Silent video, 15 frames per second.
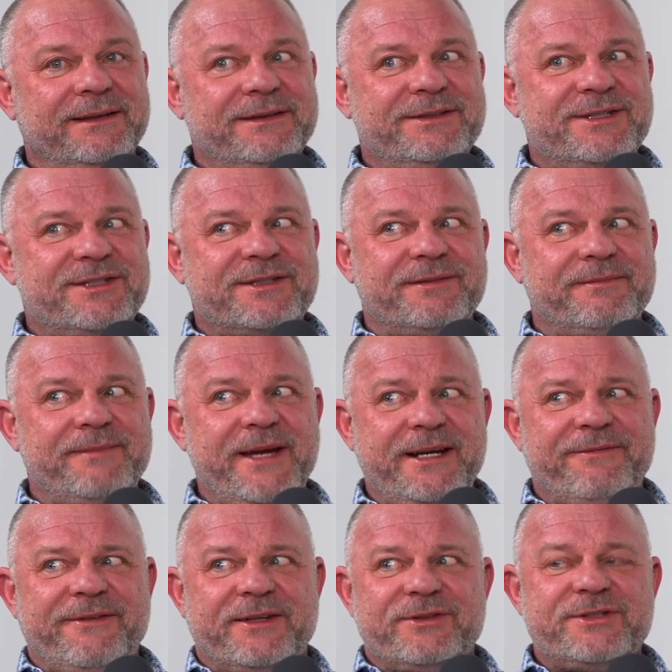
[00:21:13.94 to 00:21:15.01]
Just
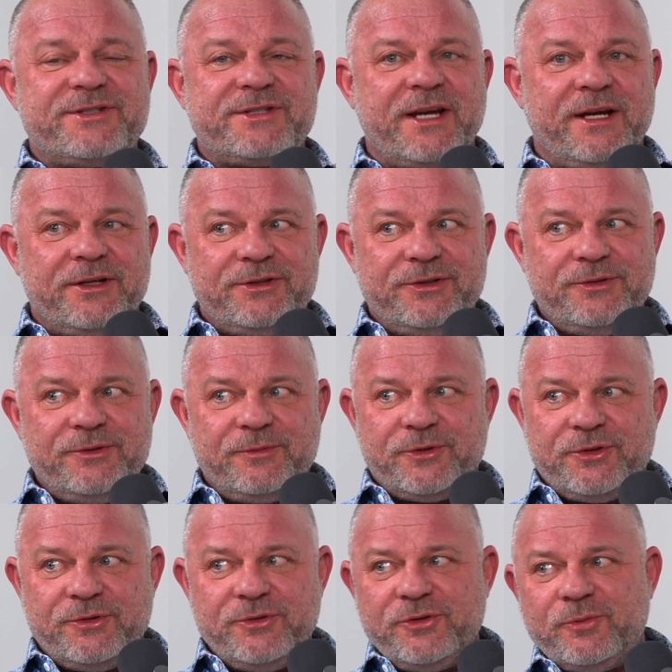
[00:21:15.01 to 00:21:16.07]
manifest, just do
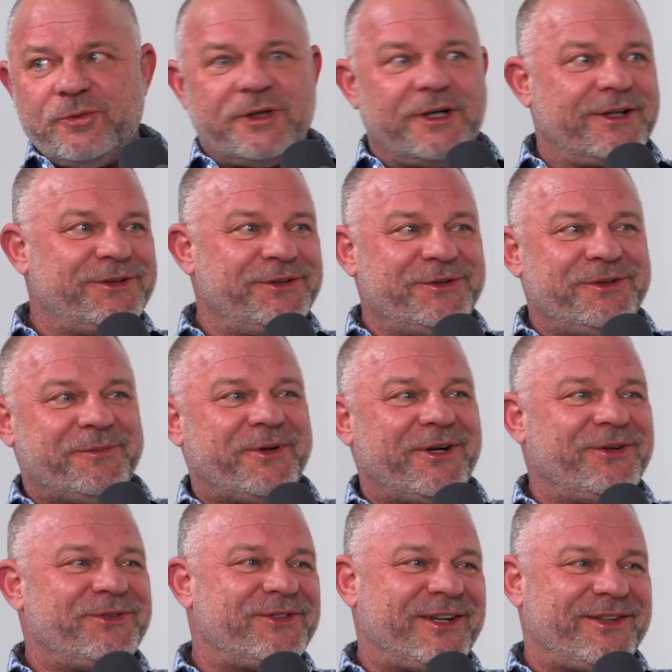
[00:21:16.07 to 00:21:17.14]
the work, do the
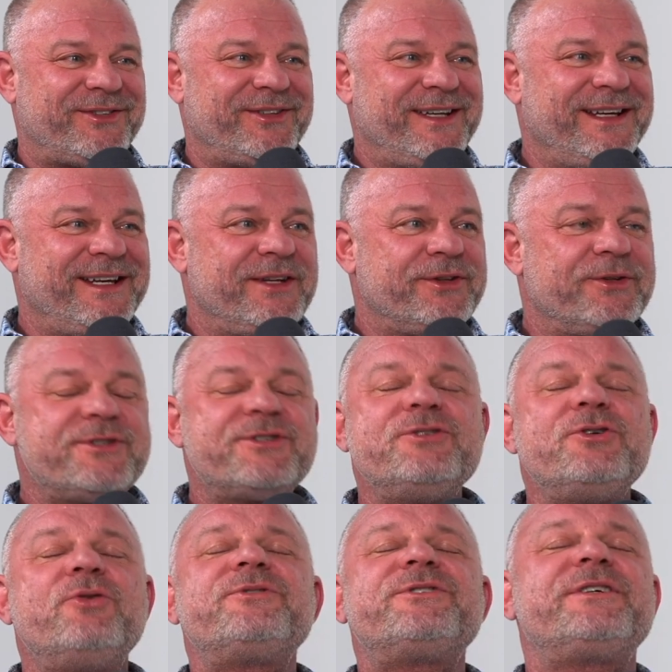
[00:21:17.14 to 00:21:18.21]
process. There is
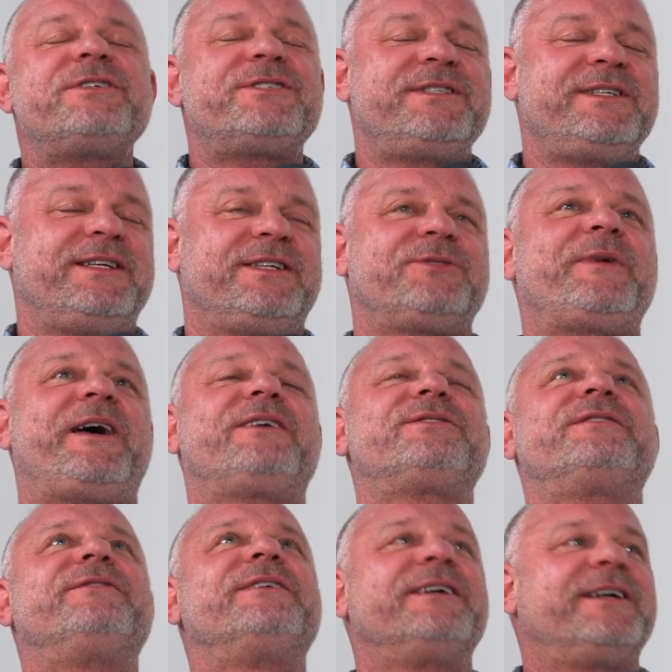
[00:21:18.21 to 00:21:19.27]
no such thing as
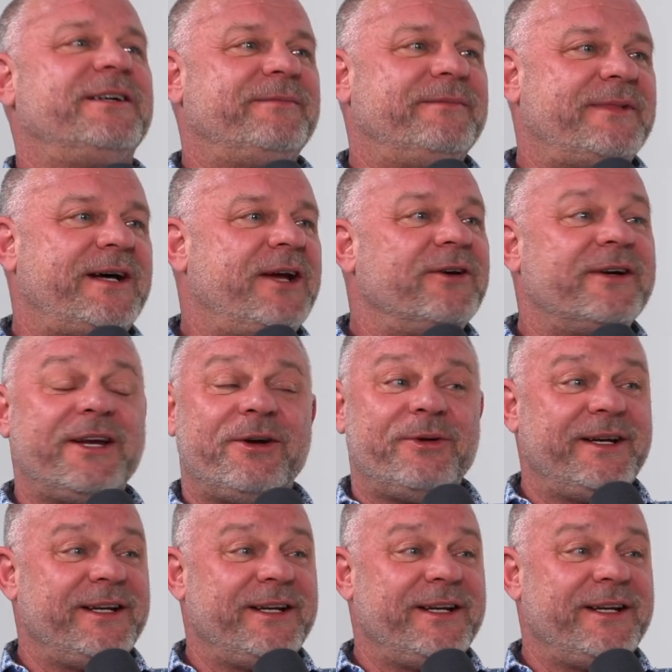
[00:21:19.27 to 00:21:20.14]
passive income. I don't care what